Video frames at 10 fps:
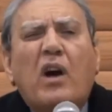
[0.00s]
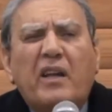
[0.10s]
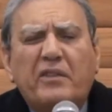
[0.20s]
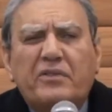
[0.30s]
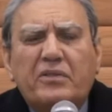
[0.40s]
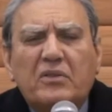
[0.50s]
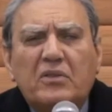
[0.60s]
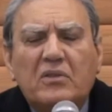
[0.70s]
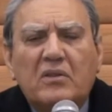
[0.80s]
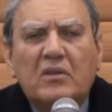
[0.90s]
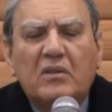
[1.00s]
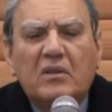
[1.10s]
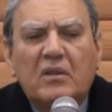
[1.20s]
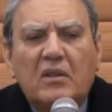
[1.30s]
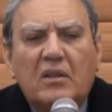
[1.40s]
And his
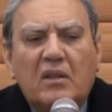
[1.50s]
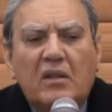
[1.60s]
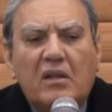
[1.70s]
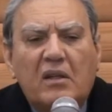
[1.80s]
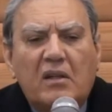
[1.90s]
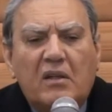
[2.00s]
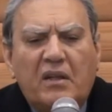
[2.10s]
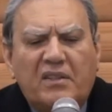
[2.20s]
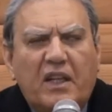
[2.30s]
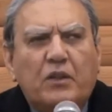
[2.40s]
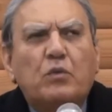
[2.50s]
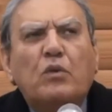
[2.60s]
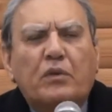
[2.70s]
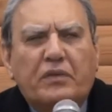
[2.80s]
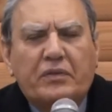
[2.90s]
wife
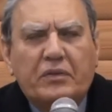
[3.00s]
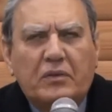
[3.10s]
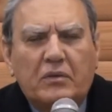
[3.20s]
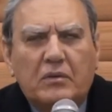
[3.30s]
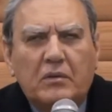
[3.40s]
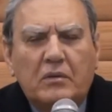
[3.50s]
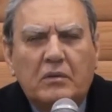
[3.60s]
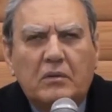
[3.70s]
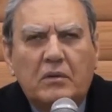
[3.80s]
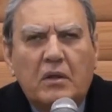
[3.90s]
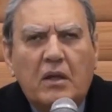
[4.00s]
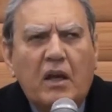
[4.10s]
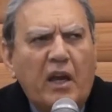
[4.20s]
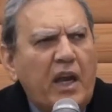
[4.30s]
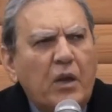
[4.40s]
is a dwarf.
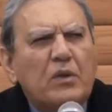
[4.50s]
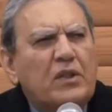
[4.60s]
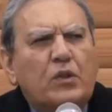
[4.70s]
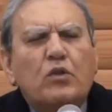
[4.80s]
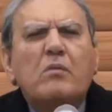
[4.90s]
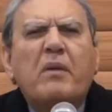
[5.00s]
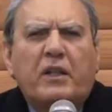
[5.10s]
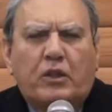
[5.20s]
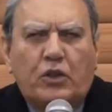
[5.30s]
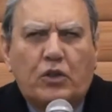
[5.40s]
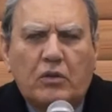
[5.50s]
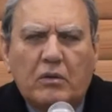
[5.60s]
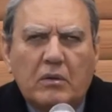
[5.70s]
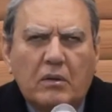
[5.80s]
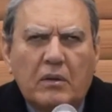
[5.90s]
He knows
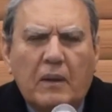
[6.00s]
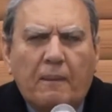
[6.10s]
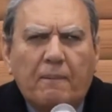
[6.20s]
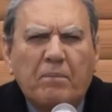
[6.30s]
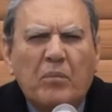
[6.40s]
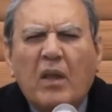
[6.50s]
so much.